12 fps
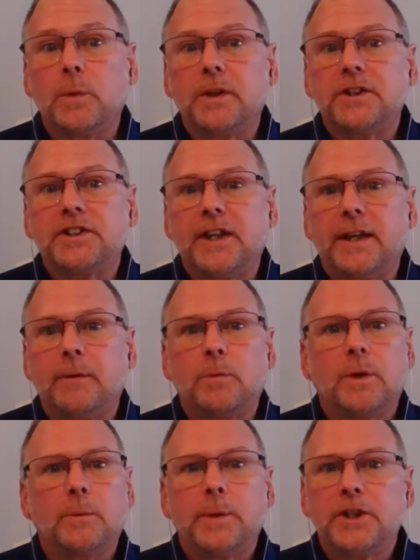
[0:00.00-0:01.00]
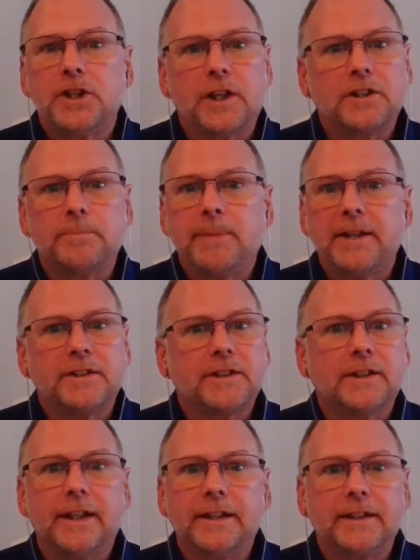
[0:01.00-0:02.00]
real estate where we just base
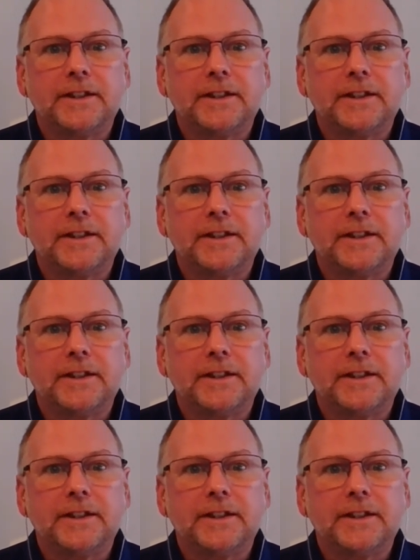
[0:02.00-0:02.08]
the lending